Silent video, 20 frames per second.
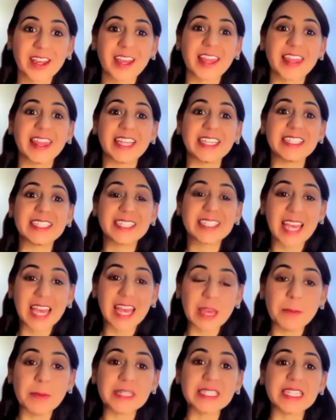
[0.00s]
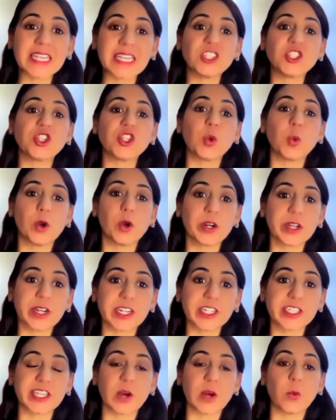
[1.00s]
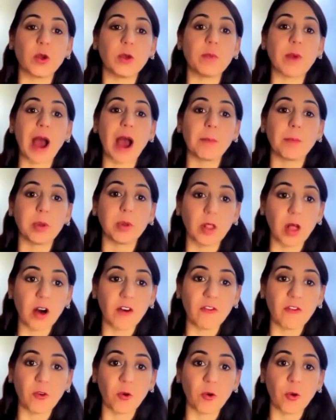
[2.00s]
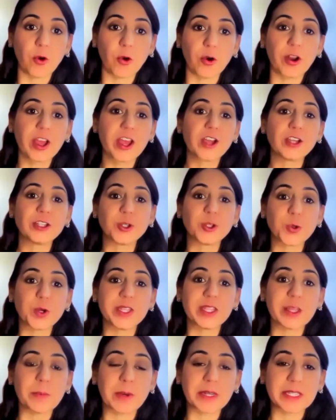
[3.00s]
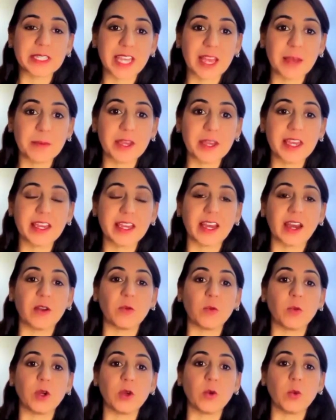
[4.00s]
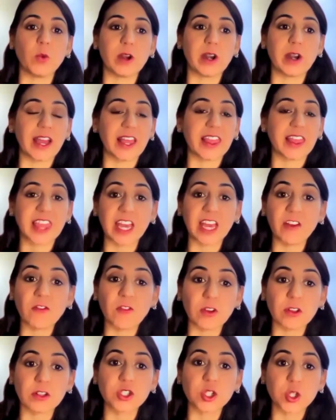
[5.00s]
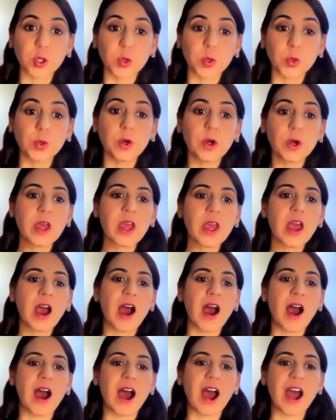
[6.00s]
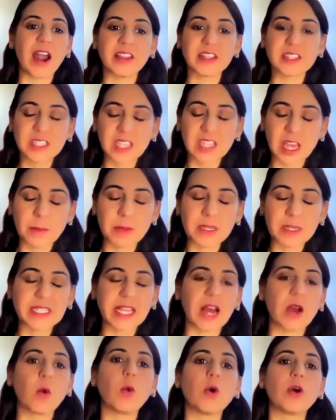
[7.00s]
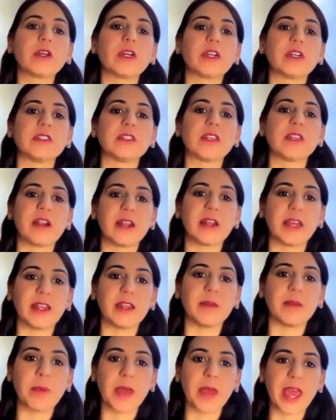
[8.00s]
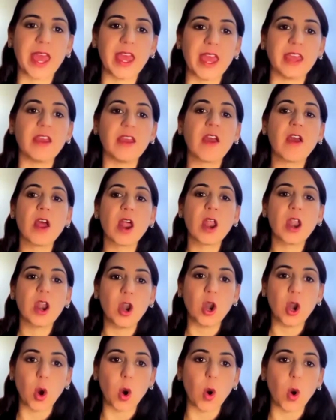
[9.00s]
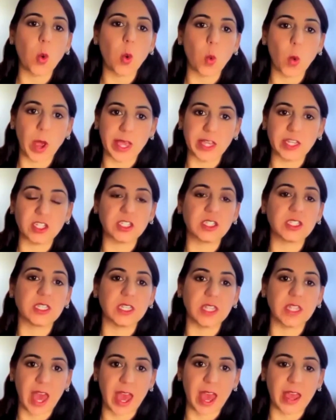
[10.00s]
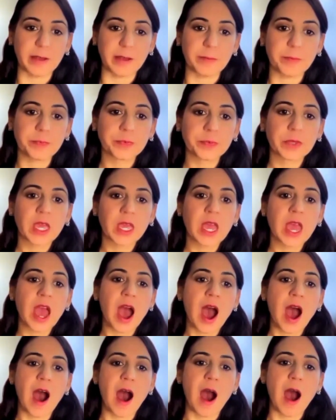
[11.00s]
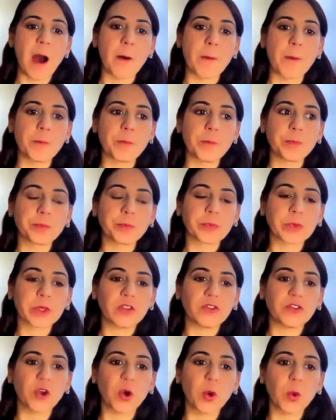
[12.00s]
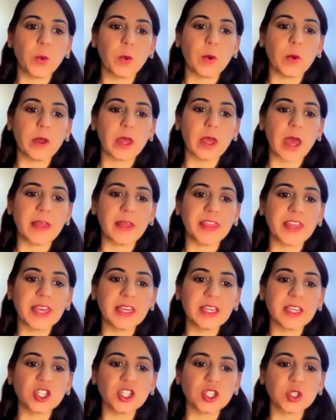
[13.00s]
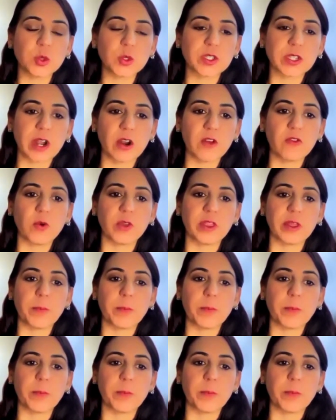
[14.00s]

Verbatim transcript: The same essential workers that we applaud for during the pandemic and we were like thankful to uh, are the same exact workers that are getting paid low wages today. Um, so I think just to start off with the